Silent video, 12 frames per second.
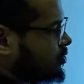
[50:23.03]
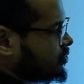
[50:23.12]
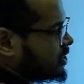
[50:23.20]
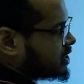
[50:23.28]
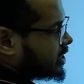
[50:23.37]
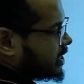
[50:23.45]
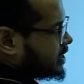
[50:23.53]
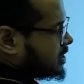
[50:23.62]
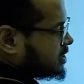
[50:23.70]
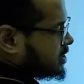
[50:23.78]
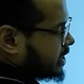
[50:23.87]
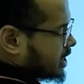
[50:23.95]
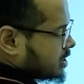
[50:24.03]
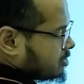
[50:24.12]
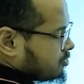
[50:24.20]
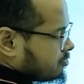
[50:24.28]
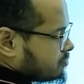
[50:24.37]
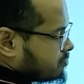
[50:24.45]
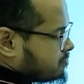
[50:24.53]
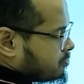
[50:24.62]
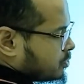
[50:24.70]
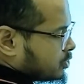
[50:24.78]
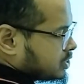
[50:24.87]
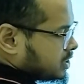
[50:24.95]
we are getting the negative
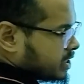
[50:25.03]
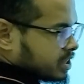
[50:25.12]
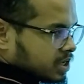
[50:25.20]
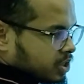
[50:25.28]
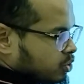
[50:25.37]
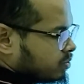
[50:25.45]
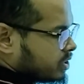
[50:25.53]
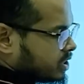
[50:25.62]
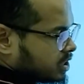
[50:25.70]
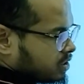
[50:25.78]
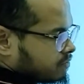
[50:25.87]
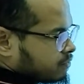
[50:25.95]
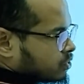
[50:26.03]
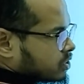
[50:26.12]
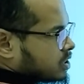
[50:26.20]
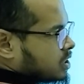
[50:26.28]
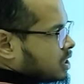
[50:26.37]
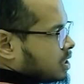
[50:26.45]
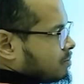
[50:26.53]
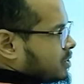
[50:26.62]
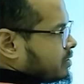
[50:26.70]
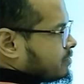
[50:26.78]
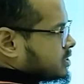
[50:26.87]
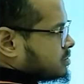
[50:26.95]
portion in the numerator and 4. But
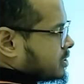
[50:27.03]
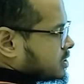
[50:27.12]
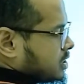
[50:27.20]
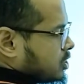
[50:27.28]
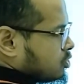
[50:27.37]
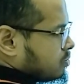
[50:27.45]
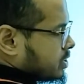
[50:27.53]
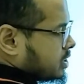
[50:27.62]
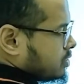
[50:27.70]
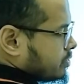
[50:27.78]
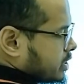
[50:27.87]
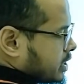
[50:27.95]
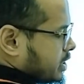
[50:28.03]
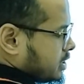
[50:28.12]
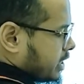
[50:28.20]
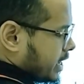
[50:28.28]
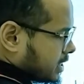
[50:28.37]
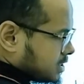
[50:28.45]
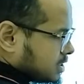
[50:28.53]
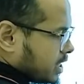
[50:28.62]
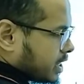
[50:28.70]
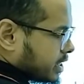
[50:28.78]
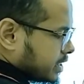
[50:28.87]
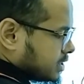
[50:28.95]
if it's present in numerator, we are getting the
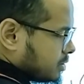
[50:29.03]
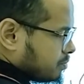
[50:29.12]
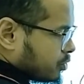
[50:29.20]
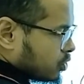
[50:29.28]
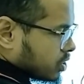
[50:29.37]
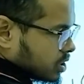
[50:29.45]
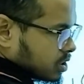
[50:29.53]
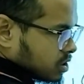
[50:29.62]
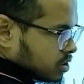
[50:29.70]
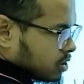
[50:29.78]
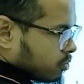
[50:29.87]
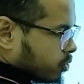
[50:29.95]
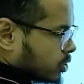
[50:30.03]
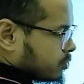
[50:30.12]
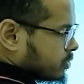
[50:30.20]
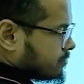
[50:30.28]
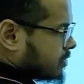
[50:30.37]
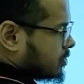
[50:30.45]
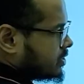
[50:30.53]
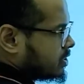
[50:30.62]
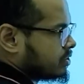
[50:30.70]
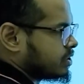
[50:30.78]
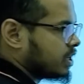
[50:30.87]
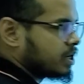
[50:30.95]
exact reciprocal of what we have found
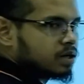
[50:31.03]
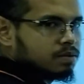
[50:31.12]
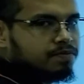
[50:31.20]
out, right?